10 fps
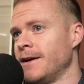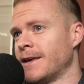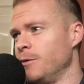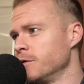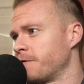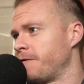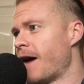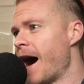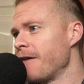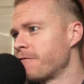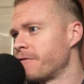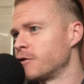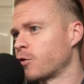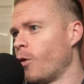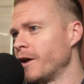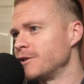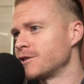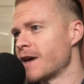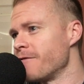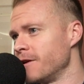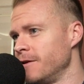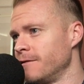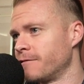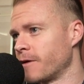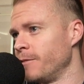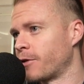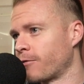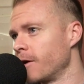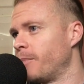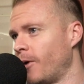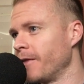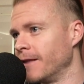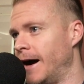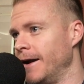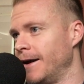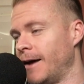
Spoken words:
He was 5 for 27 from the 3-point line.